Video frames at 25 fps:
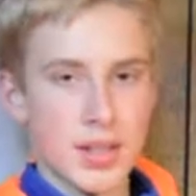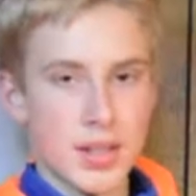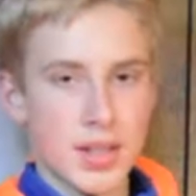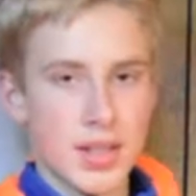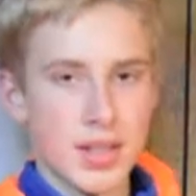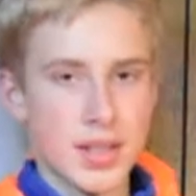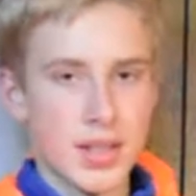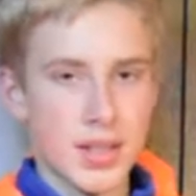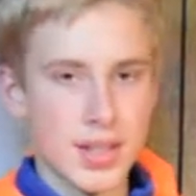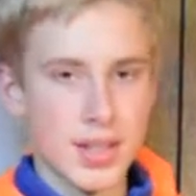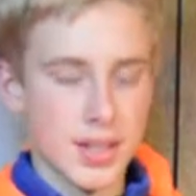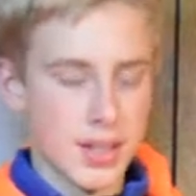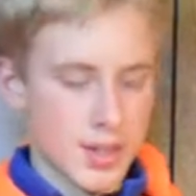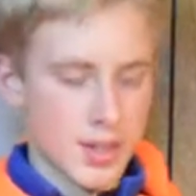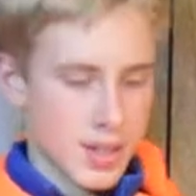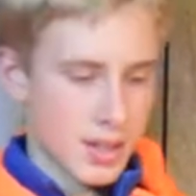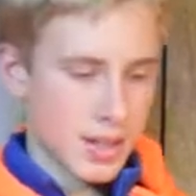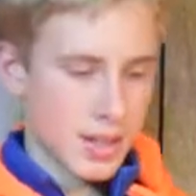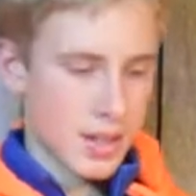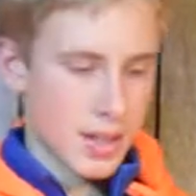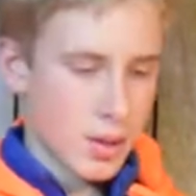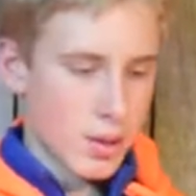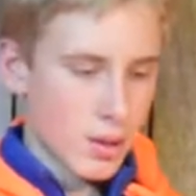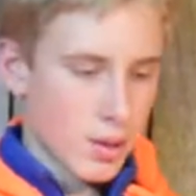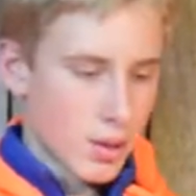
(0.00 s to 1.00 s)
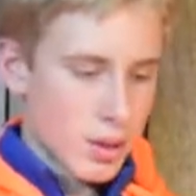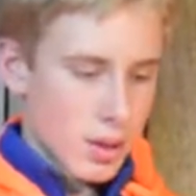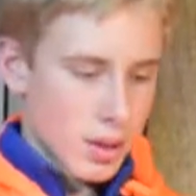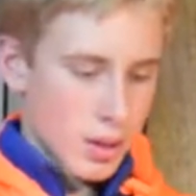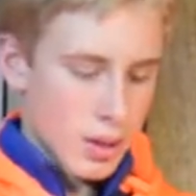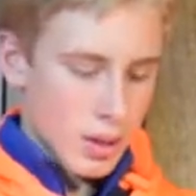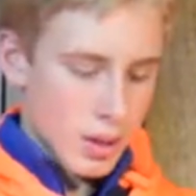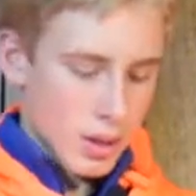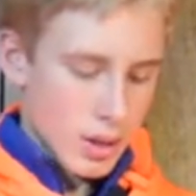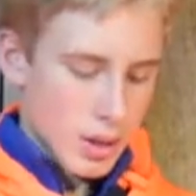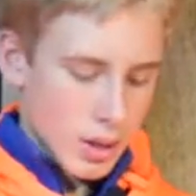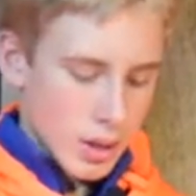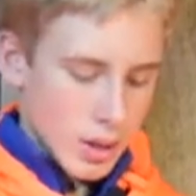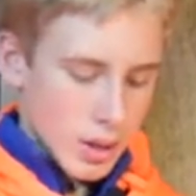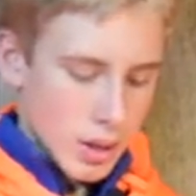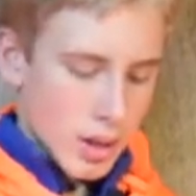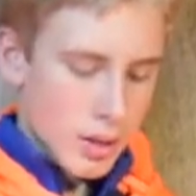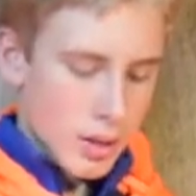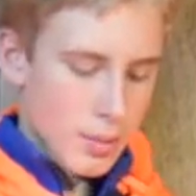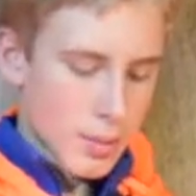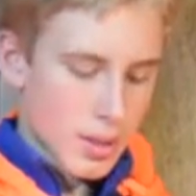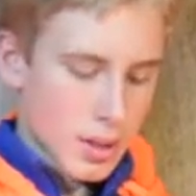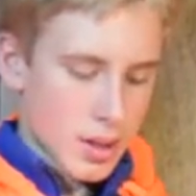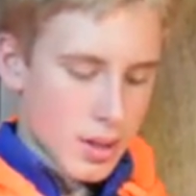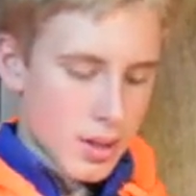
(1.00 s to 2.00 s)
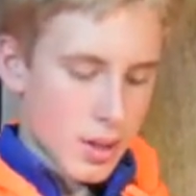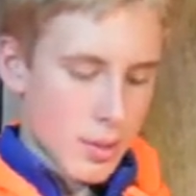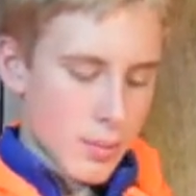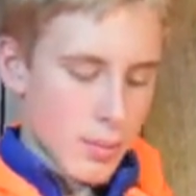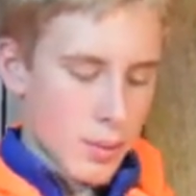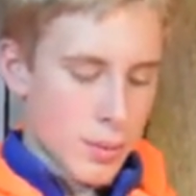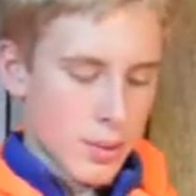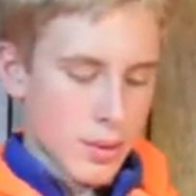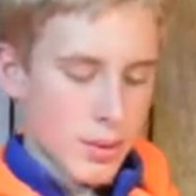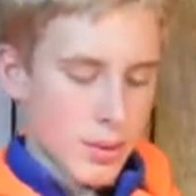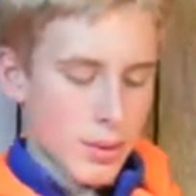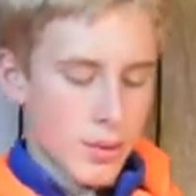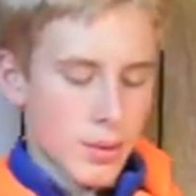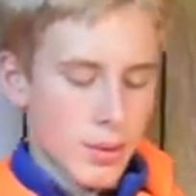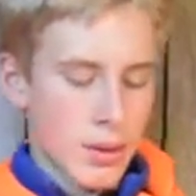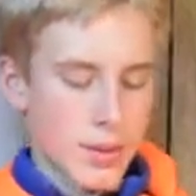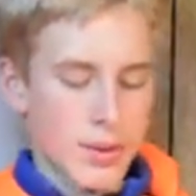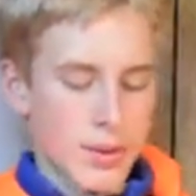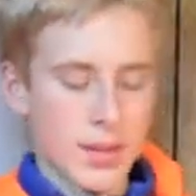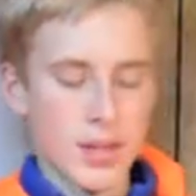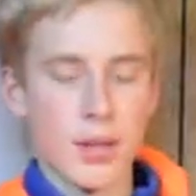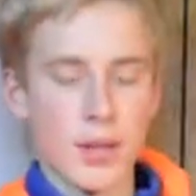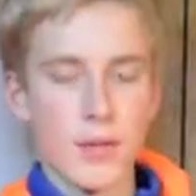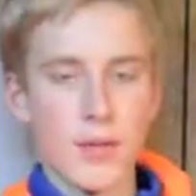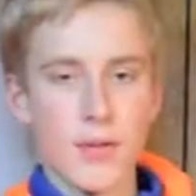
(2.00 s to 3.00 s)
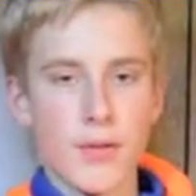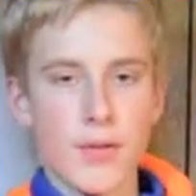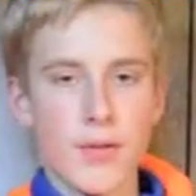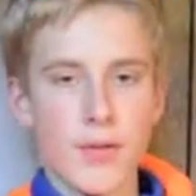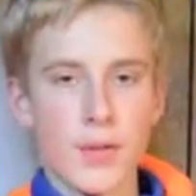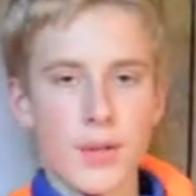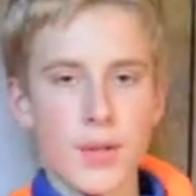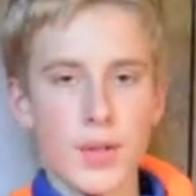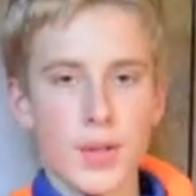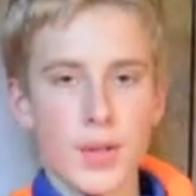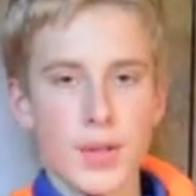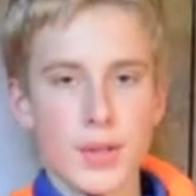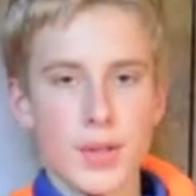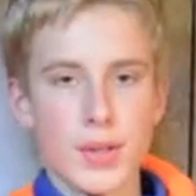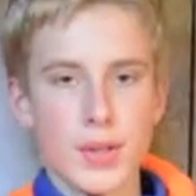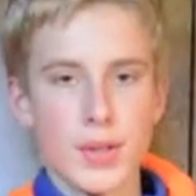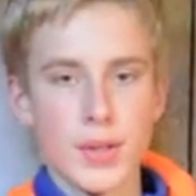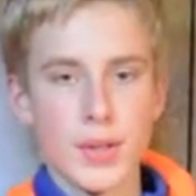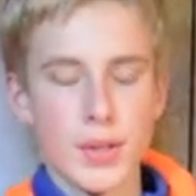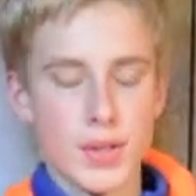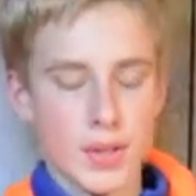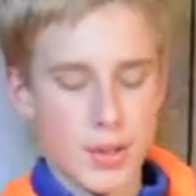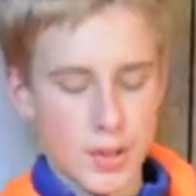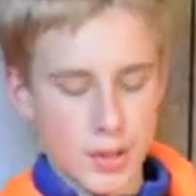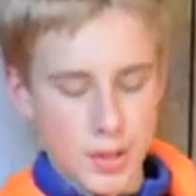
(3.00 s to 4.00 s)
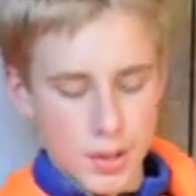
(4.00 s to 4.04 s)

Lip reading: this season now, I'm going to start putting the gloves on first.